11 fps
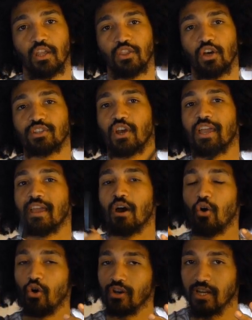Not
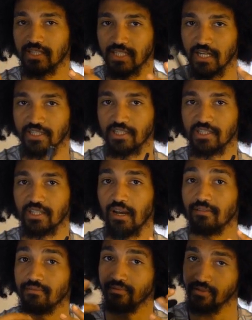all character artists
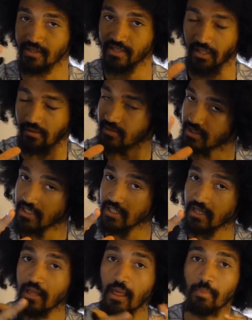have this kind of skill,
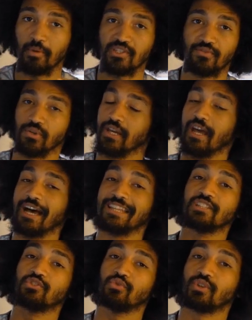but if you can add
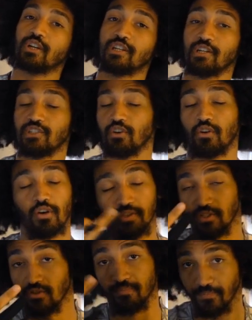this to your character, is
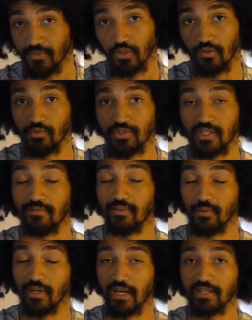obviously
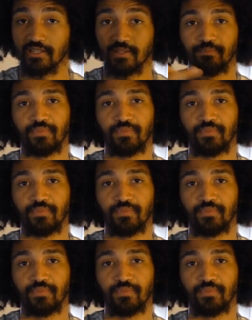very nice.